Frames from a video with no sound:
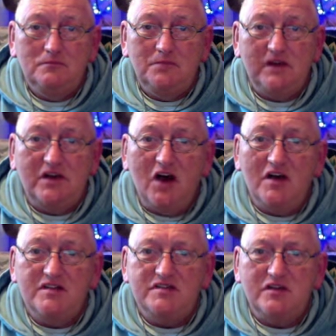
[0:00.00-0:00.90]

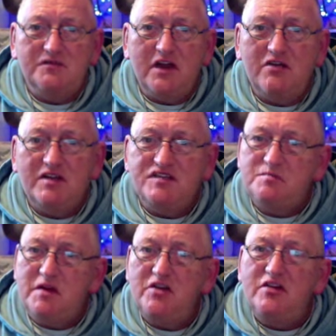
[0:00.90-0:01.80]
because of their
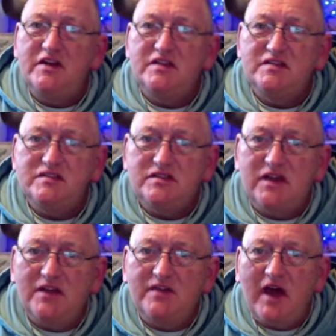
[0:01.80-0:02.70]
experience
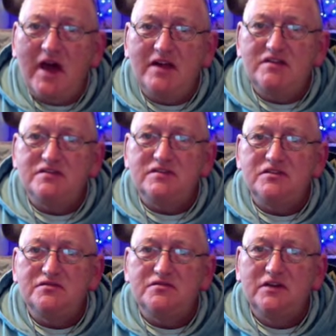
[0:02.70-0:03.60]
at the hands
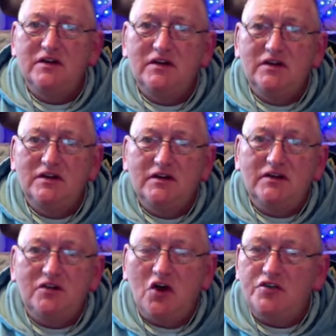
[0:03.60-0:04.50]
of
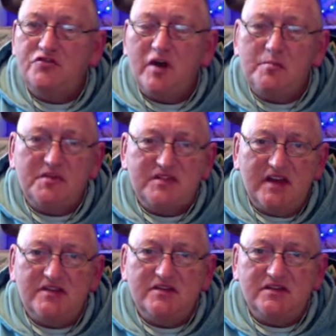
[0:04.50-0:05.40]
God's
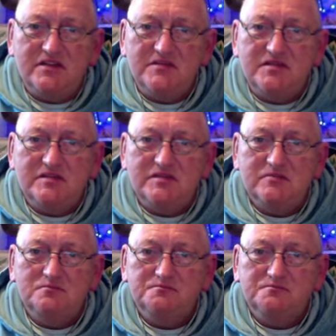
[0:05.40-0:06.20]
representatives?